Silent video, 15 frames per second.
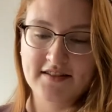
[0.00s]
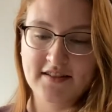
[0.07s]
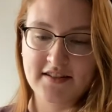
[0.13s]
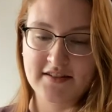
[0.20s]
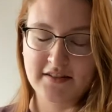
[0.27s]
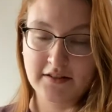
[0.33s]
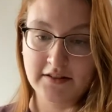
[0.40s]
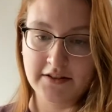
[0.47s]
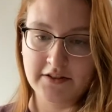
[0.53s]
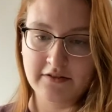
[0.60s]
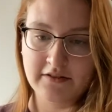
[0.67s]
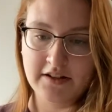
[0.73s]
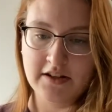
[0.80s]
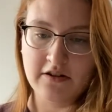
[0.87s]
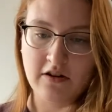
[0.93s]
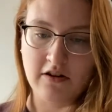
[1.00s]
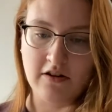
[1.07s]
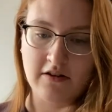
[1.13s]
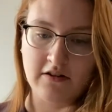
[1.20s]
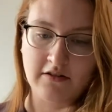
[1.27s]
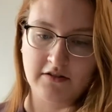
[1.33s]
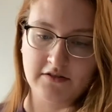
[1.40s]
is literally
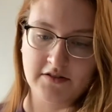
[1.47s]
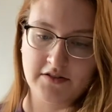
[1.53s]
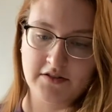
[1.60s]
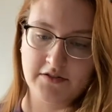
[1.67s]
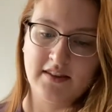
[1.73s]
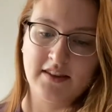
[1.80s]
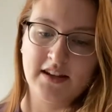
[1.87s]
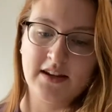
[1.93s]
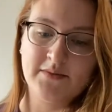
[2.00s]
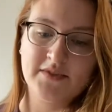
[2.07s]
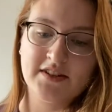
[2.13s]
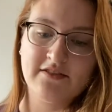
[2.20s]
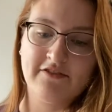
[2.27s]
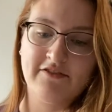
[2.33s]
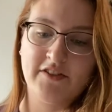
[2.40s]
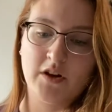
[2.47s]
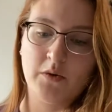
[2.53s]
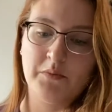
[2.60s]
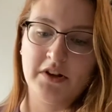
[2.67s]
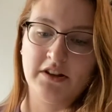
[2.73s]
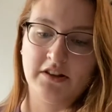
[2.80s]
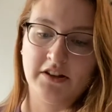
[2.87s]
called Themes in Film
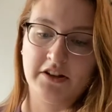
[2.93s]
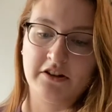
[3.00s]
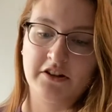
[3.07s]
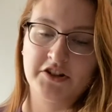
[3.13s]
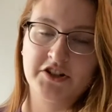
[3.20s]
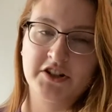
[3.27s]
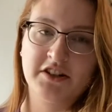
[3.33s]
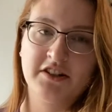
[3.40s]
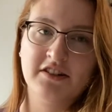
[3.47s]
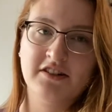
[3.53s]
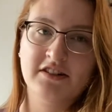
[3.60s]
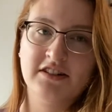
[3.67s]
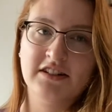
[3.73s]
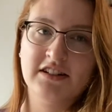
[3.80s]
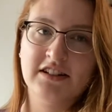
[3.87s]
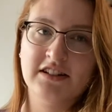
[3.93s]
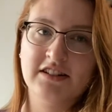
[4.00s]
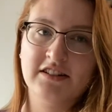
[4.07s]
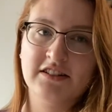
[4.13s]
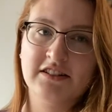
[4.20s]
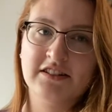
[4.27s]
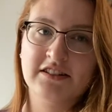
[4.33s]
and Literature.
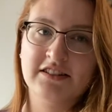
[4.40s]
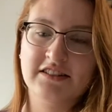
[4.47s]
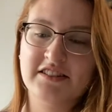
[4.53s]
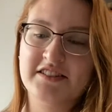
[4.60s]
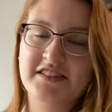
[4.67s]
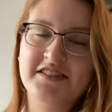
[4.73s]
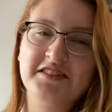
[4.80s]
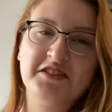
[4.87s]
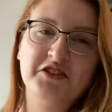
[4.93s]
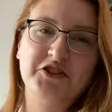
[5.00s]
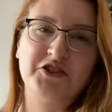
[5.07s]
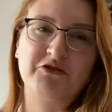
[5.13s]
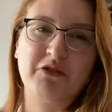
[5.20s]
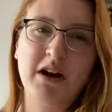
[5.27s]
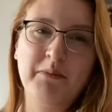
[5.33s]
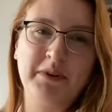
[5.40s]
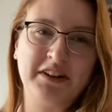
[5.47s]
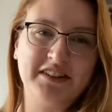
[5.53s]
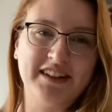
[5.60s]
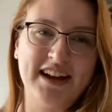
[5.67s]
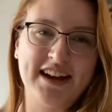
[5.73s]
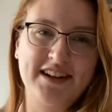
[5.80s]
This isn't a drama
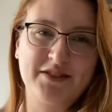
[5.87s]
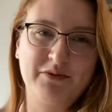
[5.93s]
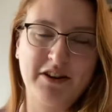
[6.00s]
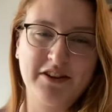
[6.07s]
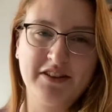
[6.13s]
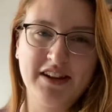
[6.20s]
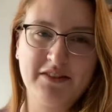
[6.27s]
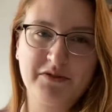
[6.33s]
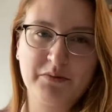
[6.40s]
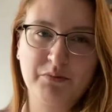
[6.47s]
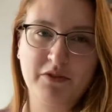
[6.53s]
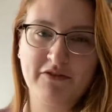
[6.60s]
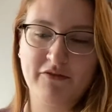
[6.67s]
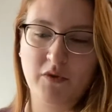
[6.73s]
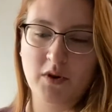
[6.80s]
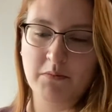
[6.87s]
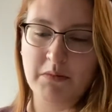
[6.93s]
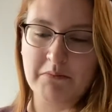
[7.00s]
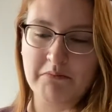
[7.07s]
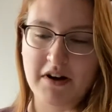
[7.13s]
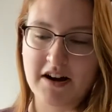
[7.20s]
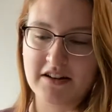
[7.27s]
class. Why do they have to perform a
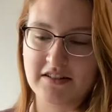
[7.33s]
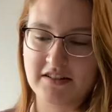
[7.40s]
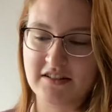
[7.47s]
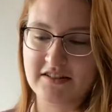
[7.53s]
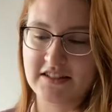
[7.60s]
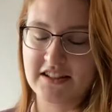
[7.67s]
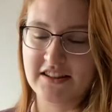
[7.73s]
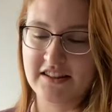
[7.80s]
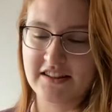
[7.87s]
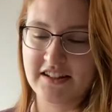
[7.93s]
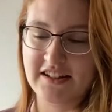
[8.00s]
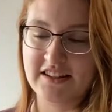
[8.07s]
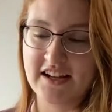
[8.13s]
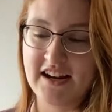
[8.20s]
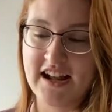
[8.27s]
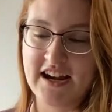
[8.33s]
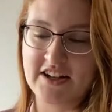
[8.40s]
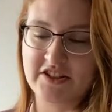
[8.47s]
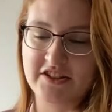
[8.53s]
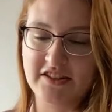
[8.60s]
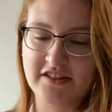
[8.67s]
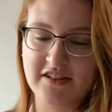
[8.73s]
monologue? That
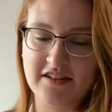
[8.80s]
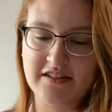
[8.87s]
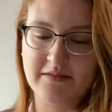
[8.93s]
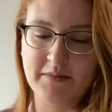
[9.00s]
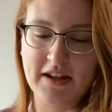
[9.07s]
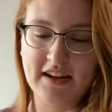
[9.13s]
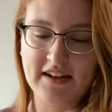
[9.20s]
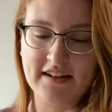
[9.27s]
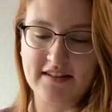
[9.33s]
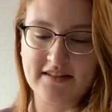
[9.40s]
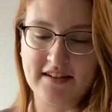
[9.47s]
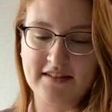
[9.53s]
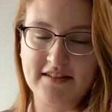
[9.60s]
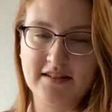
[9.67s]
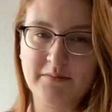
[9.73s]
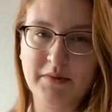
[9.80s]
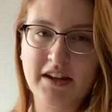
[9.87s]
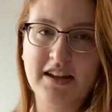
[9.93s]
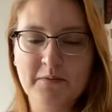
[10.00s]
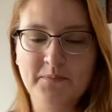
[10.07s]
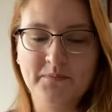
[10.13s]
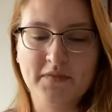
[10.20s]
actually doesn't make any sense to
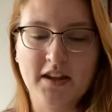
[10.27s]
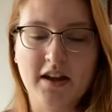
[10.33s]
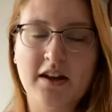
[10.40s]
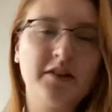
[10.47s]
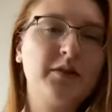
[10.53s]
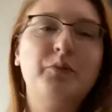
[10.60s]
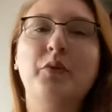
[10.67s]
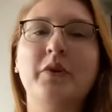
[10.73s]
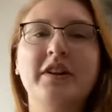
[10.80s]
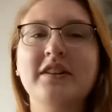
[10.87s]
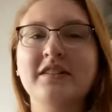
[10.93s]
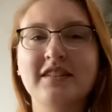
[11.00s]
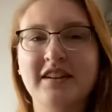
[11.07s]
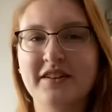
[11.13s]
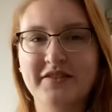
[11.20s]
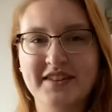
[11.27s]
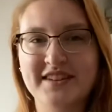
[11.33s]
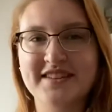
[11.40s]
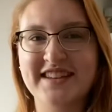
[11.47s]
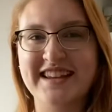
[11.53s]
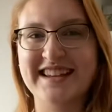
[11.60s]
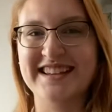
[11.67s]
me. The point of
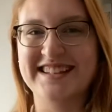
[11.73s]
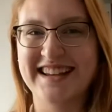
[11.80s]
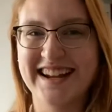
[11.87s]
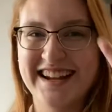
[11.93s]
this is,